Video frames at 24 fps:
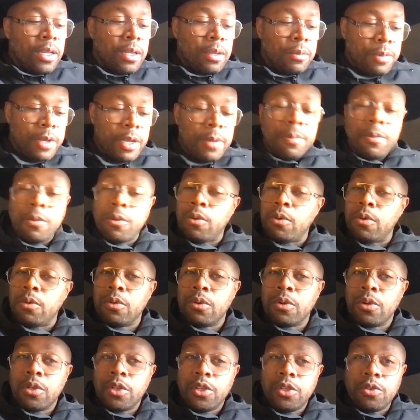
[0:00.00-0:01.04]

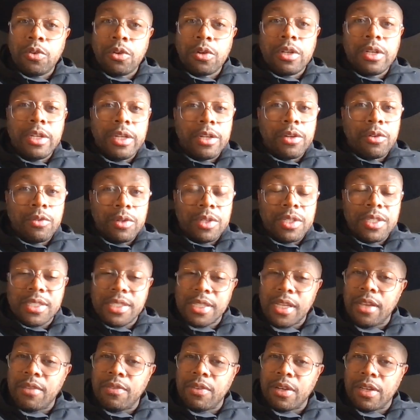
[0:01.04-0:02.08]
people, you're literally
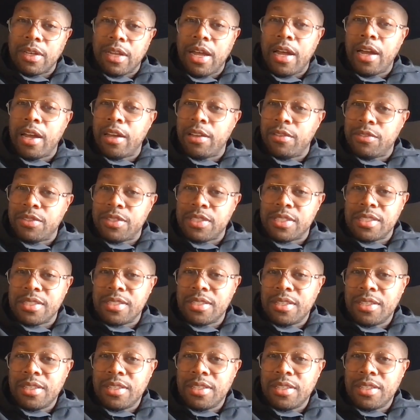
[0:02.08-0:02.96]
saving lives."